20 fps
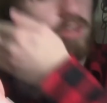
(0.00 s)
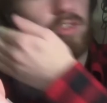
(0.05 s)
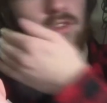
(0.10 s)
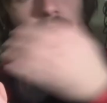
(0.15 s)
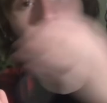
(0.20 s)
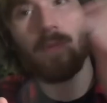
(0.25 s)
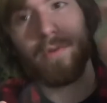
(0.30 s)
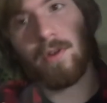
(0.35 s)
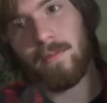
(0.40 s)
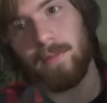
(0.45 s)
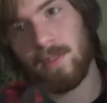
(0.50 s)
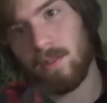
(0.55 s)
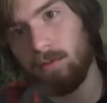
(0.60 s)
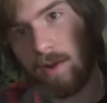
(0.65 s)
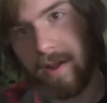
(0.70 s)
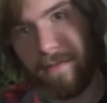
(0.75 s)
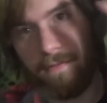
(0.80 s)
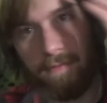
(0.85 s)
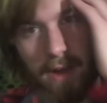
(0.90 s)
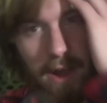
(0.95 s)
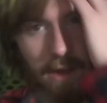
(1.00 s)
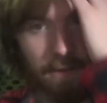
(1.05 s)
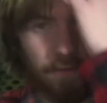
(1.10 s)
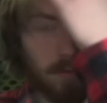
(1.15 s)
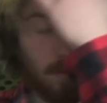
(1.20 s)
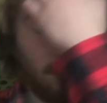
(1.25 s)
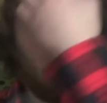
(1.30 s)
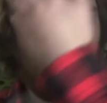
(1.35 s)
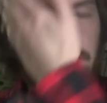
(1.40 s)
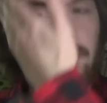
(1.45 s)
sure you put them in the right file
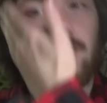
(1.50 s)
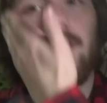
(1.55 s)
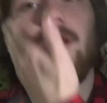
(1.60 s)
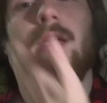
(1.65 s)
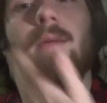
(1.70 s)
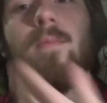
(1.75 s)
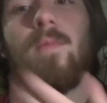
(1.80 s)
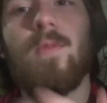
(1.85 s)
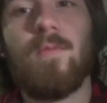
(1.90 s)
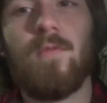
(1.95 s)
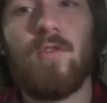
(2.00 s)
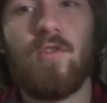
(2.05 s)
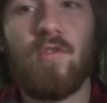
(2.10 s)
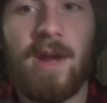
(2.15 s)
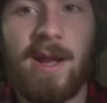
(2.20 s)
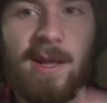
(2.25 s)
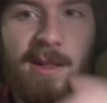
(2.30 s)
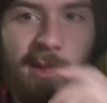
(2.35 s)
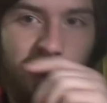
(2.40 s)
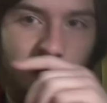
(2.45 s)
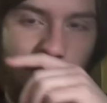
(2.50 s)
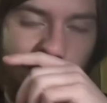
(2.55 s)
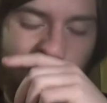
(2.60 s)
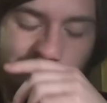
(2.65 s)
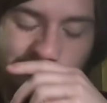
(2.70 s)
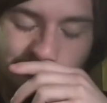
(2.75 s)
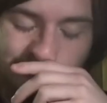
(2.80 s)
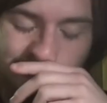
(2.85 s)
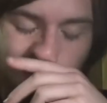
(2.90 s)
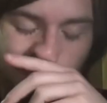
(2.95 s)
folders and name them correctly.
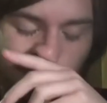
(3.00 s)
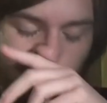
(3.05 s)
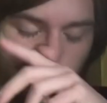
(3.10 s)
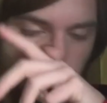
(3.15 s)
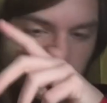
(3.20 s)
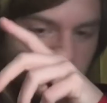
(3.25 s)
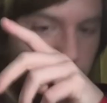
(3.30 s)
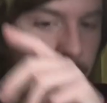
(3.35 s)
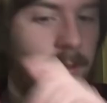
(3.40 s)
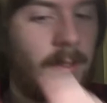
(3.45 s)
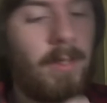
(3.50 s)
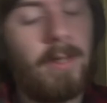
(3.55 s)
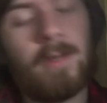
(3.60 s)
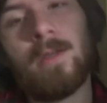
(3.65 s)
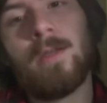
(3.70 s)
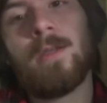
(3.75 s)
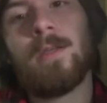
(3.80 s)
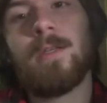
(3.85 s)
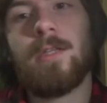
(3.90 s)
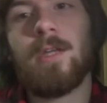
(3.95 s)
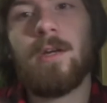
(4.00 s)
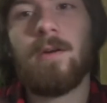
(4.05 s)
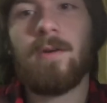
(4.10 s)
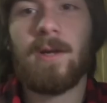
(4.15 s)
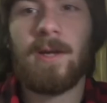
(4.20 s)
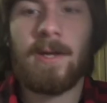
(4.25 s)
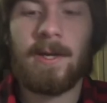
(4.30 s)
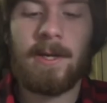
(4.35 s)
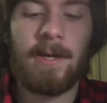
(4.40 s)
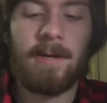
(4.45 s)

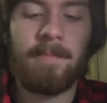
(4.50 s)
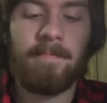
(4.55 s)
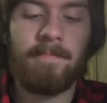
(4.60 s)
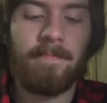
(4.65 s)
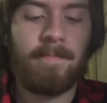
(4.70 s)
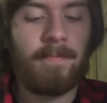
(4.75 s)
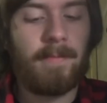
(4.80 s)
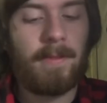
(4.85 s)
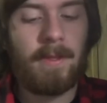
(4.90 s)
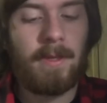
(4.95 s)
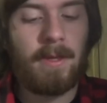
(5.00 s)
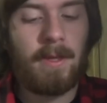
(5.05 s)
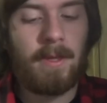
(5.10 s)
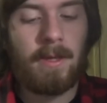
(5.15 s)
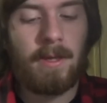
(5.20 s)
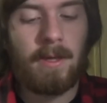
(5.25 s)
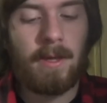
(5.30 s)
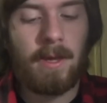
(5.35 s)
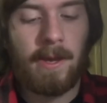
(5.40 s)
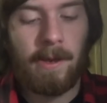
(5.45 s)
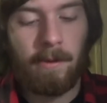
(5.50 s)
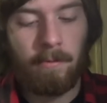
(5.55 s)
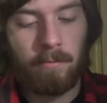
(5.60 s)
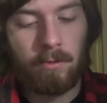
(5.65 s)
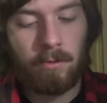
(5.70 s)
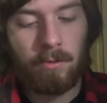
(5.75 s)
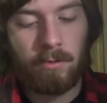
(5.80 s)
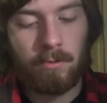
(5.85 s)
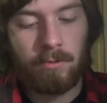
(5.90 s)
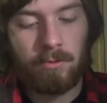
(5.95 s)
So, um, I
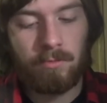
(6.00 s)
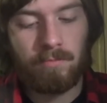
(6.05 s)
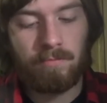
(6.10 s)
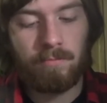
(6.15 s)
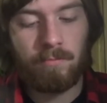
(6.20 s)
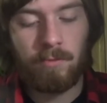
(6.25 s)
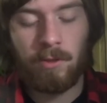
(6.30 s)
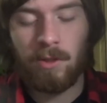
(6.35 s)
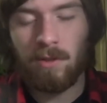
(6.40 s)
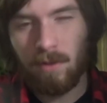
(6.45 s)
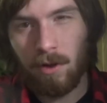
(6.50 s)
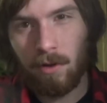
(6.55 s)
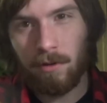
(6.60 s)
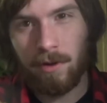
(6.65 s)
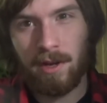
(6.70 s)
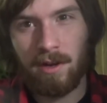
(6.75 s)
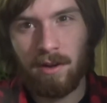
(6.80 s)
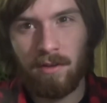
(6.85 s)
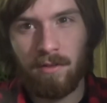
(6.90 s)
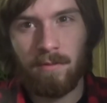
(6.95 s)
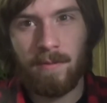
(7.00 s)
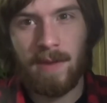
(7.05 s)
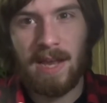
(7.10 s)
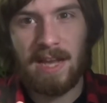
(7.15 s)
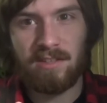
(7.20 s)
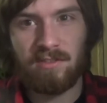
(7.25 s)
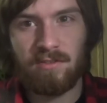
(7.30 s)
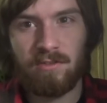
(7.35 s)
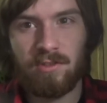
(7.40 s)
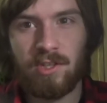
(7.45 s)
will... we already know the
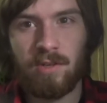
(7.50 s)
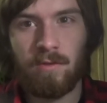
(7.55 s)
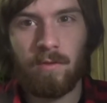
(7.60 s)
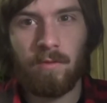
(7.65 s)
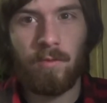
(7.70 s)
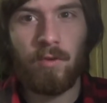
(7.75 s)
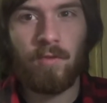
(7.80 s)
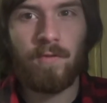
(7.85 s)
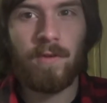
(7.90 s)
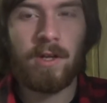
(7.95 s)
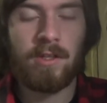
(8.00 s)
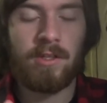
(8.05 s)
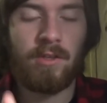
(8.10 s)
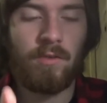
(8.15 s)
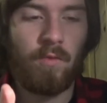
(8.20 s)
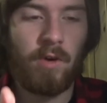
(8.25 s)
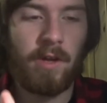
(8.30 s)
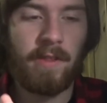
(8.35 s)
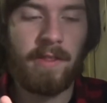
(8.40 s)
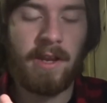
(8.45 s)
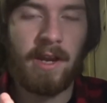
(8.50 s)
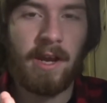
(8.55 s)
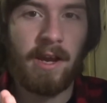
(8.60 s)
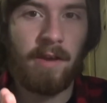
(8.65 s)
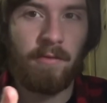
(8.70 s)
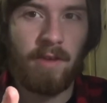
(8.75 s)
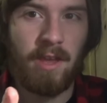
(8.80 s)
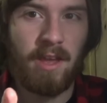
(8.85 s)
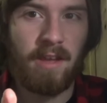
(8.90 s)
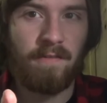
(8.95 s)
master, so we'll move on to one that
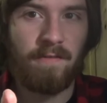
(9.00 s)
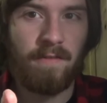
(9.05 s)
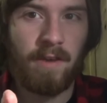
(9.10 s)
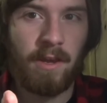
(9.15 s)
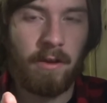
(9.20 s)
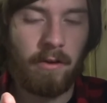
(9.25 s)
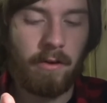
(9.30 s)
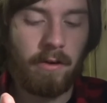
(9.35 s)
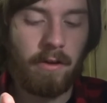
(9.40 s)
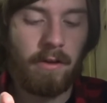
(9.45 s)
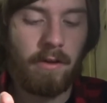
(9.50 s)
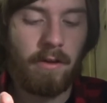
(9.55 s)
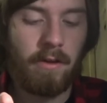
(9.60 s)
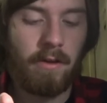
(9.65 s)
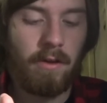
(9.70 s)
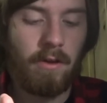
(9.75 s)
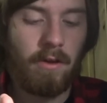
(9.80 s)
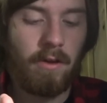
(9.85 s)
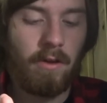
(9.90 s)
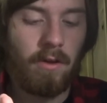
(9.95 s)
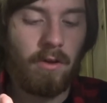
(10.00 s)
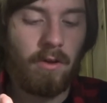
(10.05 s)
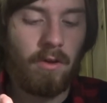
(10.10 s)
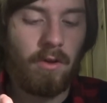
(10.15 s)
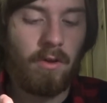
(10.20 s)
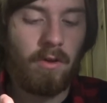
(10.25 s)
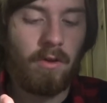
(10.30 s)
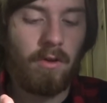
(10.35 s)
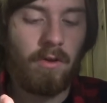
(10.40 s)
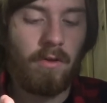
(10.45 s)
I reconfigured.
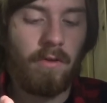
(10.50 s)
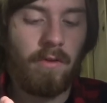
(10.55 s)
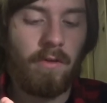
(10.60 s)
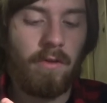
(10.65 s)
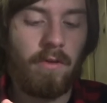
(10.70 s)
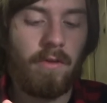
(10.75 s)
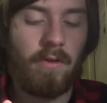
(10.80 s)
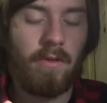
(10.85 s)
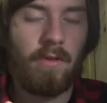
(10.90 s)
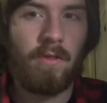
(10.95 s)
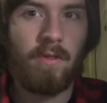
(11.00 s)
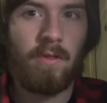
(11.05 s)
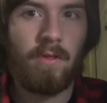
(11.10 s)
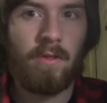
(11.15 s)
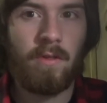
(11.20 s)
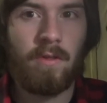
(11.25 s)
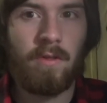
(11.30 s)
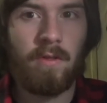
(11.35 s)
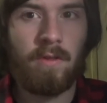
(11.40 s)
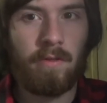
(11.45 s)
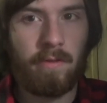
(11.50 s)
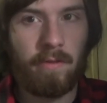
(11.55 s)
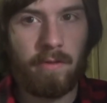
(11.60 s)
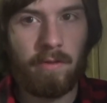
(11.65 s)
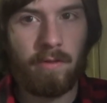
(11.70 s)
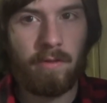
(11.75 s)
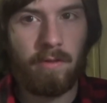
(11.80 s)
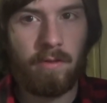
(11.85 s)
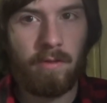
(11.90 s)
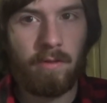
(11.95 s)
The, this is the weapon of
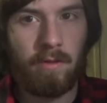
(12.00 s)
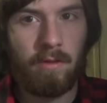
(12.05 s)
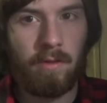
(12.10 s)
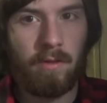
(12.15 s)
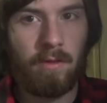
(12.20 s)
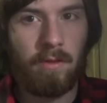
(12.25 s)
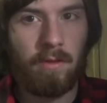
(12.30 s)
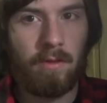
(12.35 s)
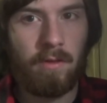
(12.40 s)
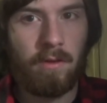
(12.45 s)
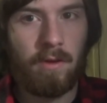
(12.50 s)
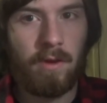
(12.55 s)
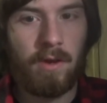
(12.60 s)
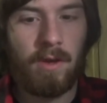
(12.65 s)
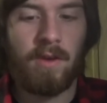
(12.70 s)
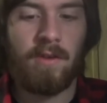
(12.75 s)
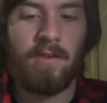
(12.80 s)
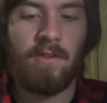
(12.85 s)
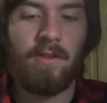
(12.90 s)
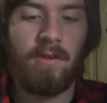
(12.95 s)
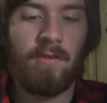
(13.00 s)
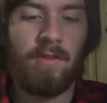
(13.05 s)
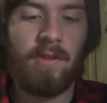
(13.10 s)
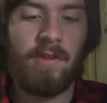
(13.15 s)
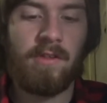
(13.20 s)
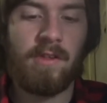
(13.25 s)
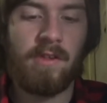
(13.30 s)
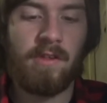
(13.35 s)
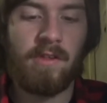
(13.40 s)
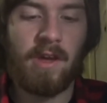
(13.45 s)
the Jedi Knight. So
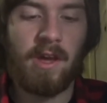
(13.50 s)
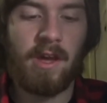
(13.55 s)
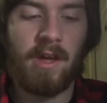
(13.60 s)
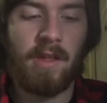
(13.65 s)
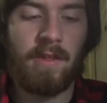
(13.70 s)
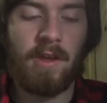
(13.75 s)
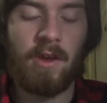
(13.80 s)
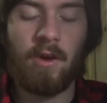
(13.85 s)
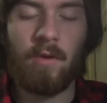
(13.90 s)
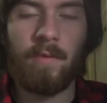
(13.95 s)
this is uh, the